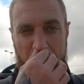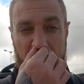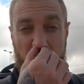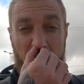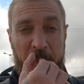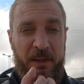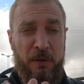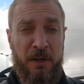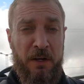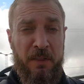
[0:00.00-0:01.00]
They will meet
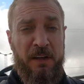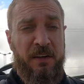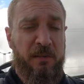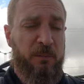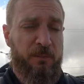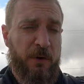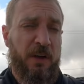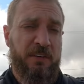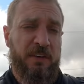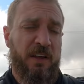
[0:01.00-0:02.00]
you here. They did for
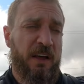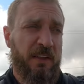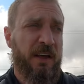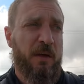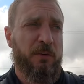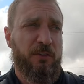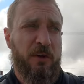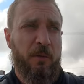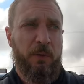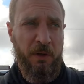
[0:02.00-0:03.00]
us today. They came and
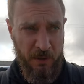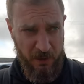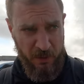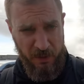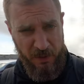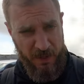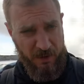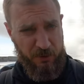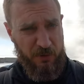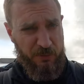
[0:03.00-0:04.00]
showed up
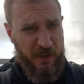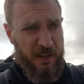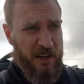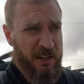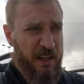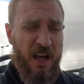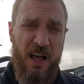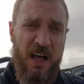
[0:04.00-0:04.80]
after our flight got in,